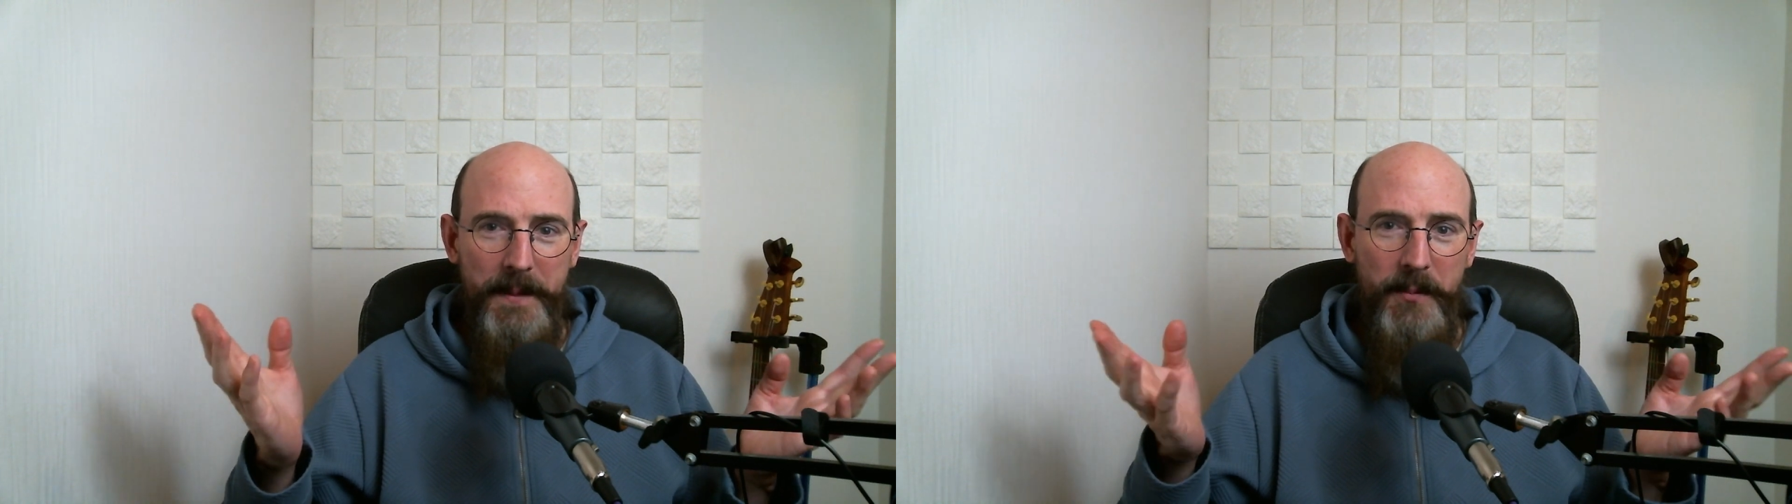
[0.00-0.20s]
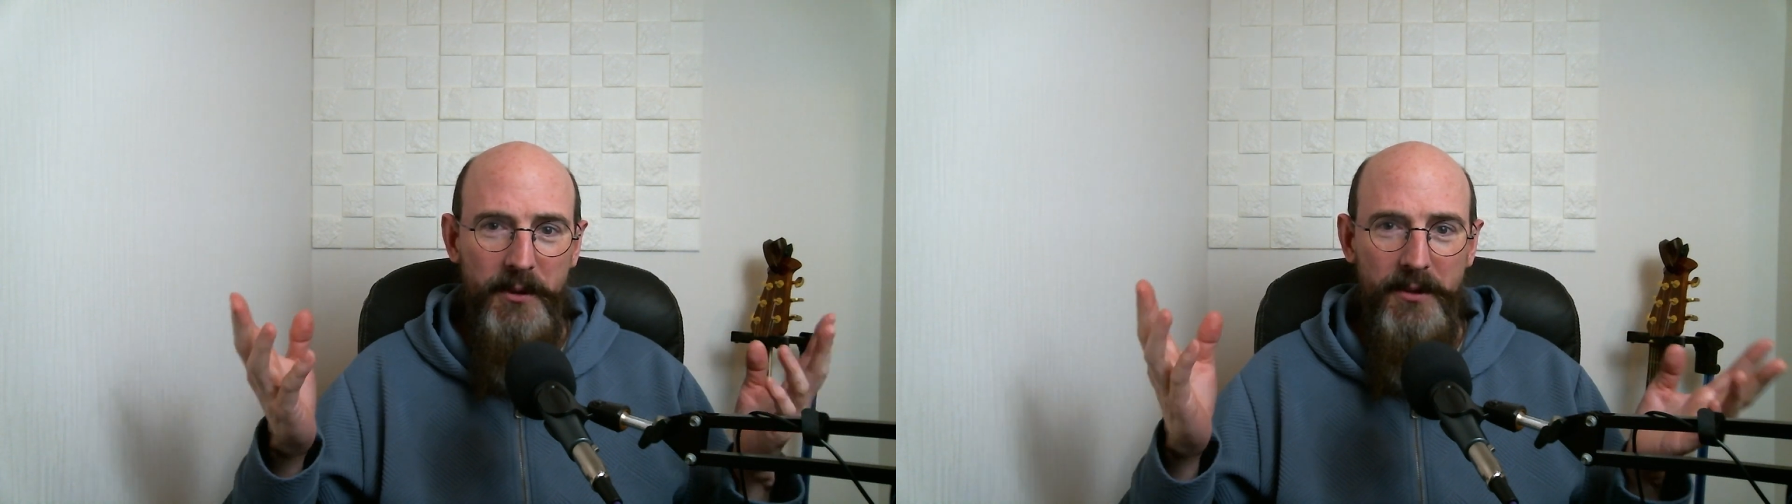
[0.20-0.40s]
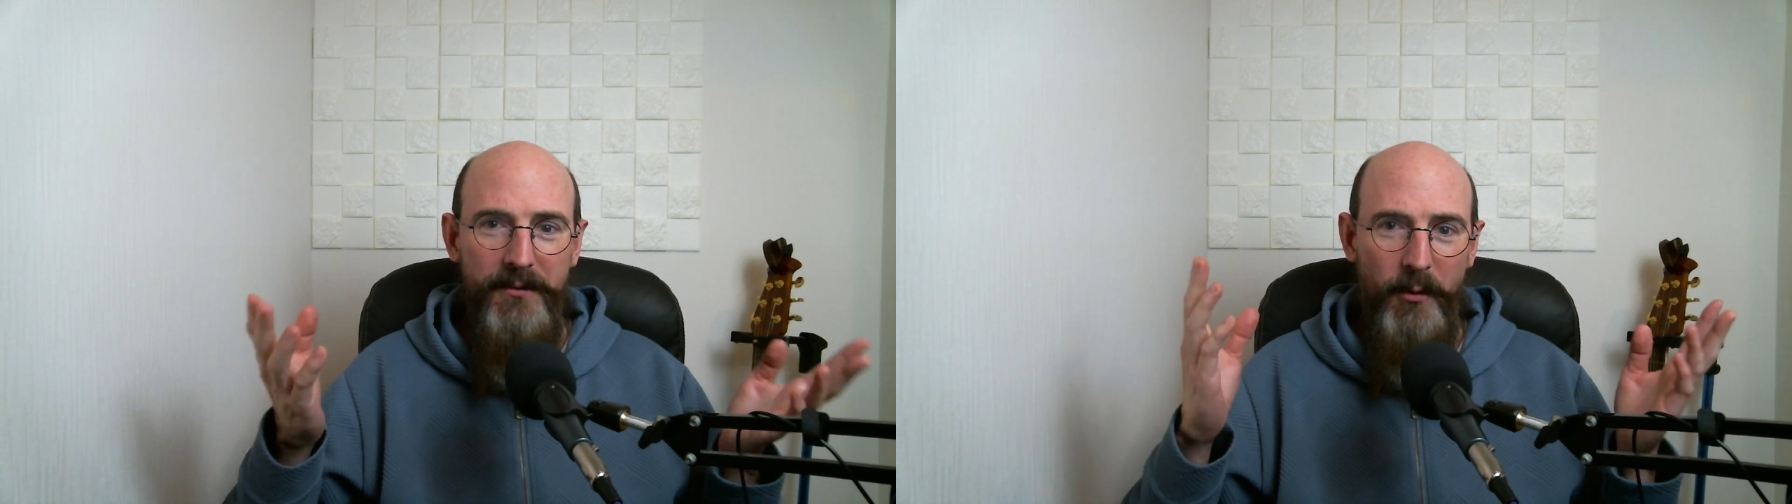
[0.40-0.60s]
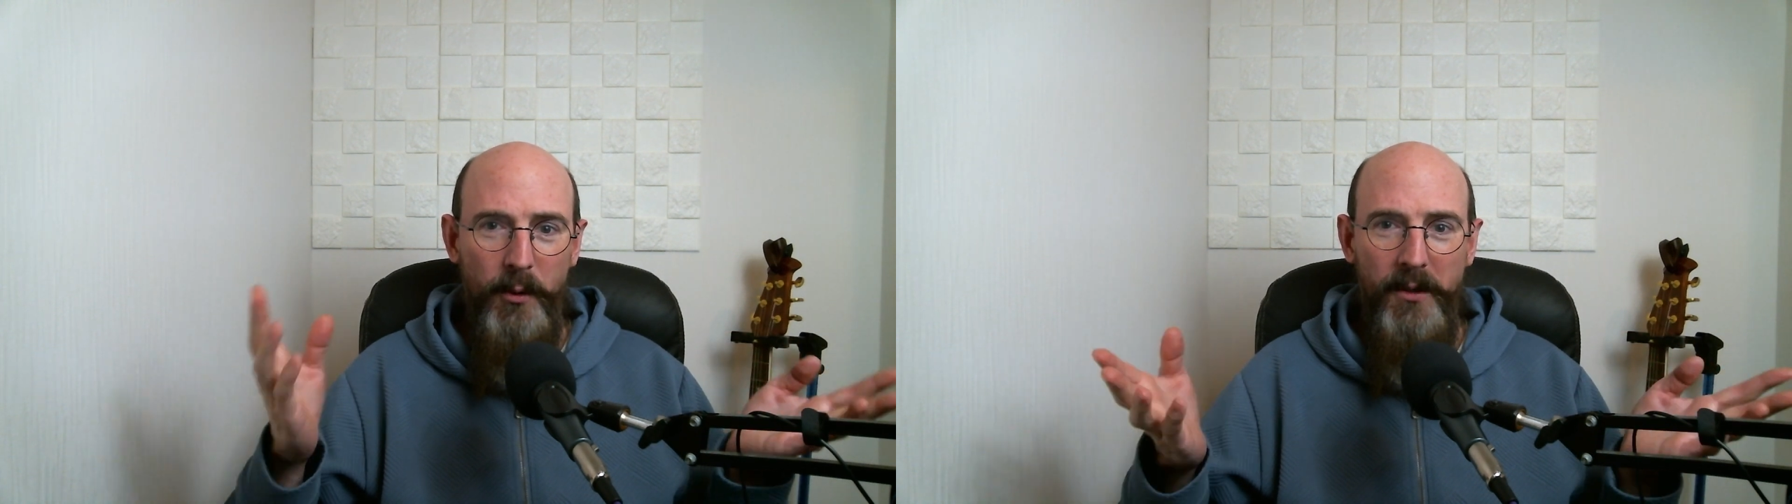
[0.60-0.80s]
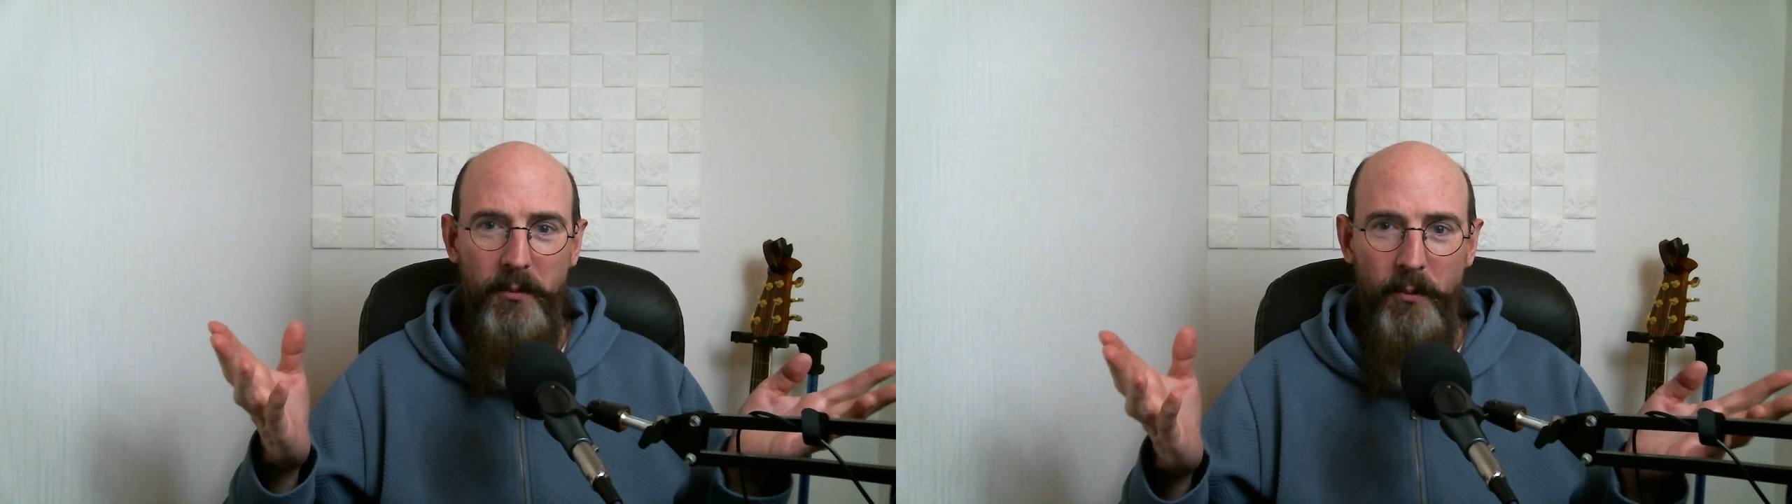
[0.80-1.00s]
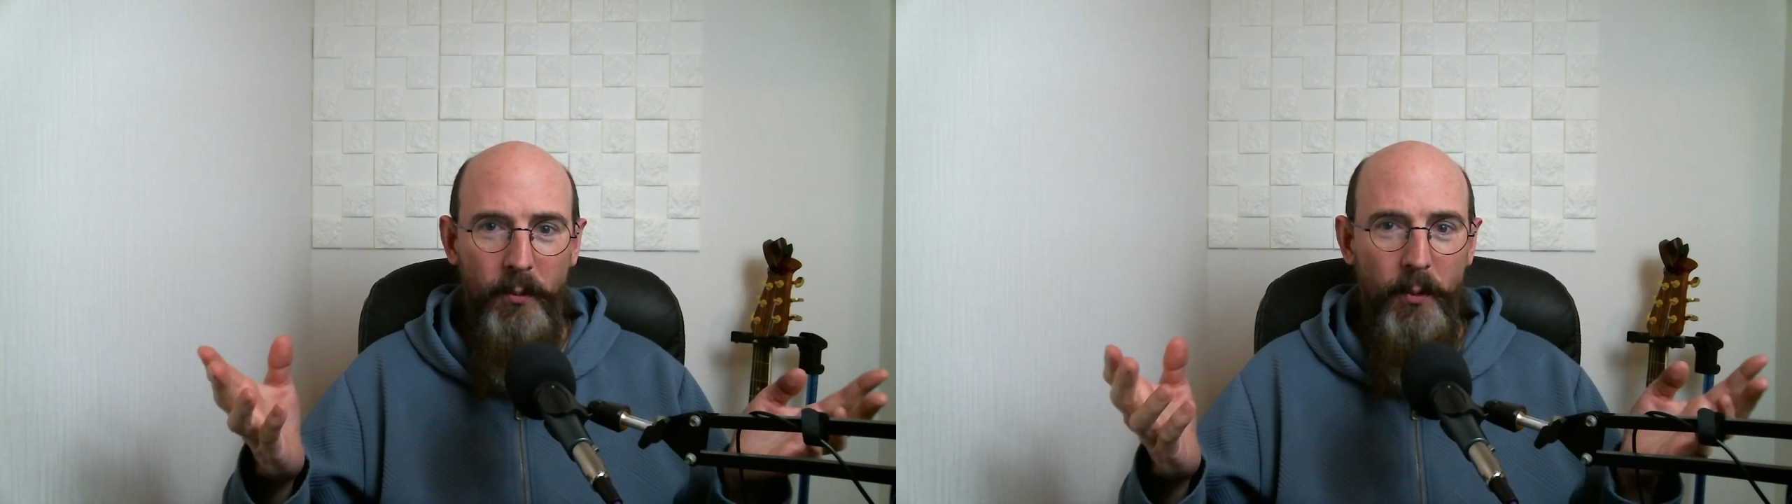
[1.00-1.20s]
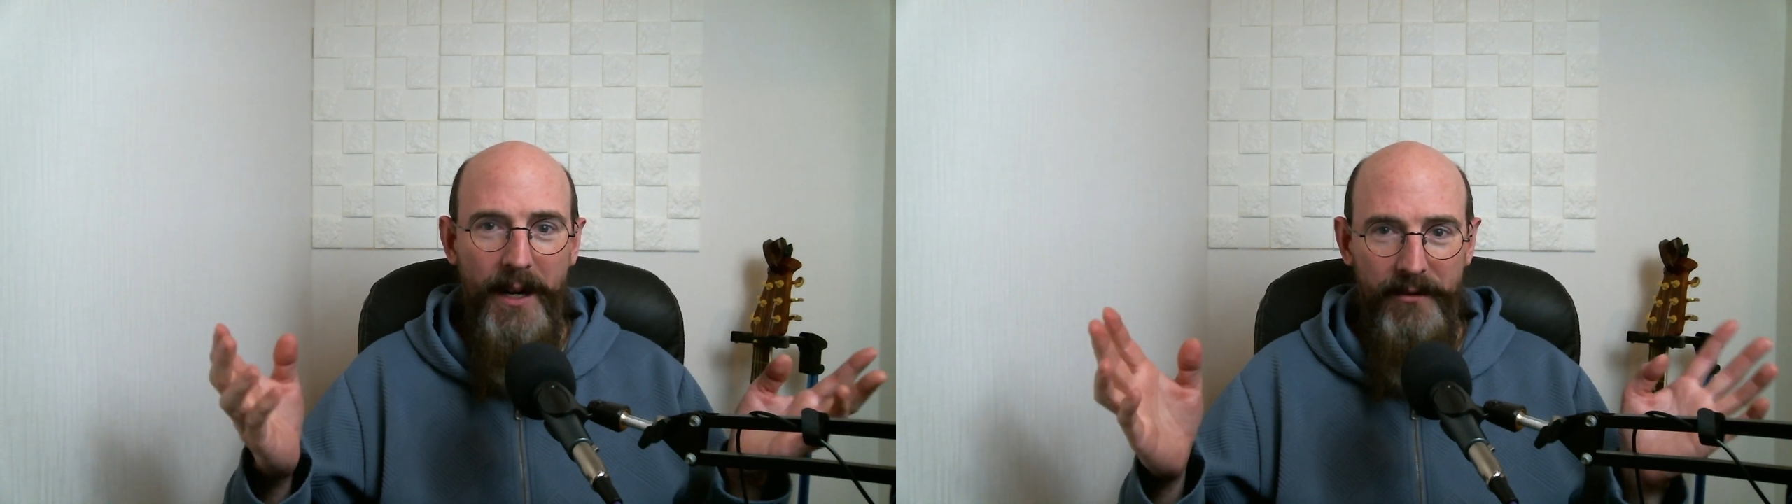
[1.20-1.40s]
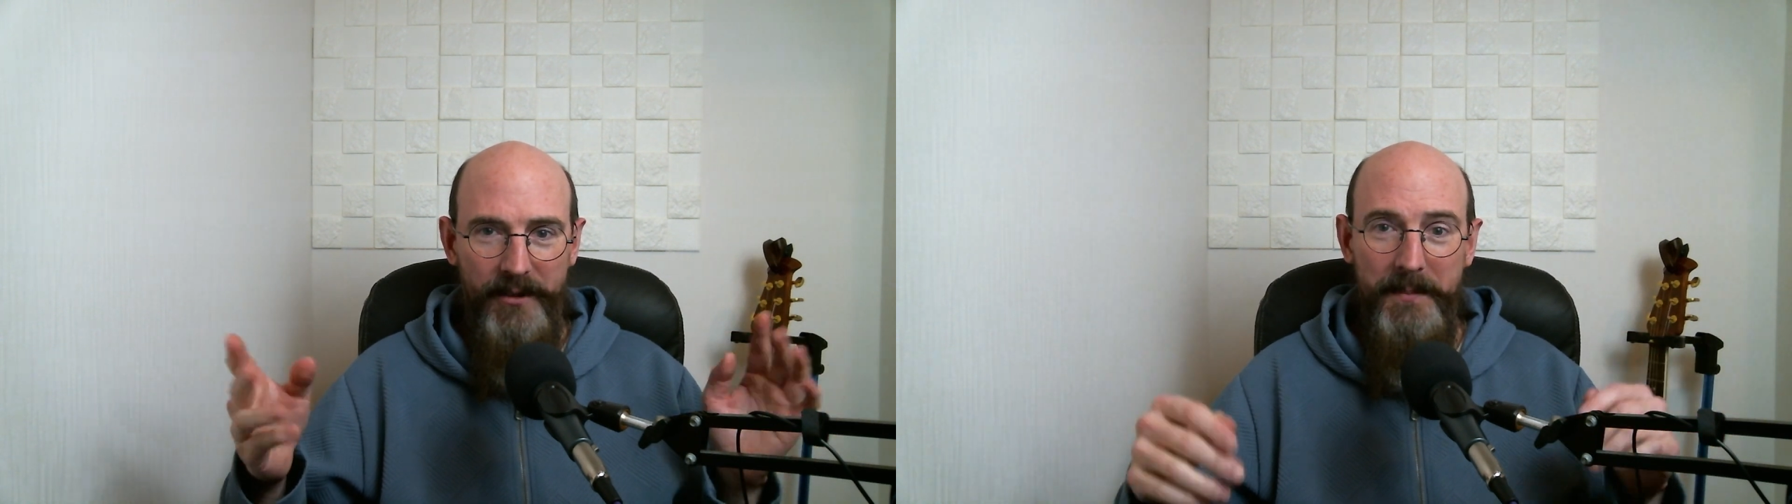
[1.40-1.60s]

people do for whatever?"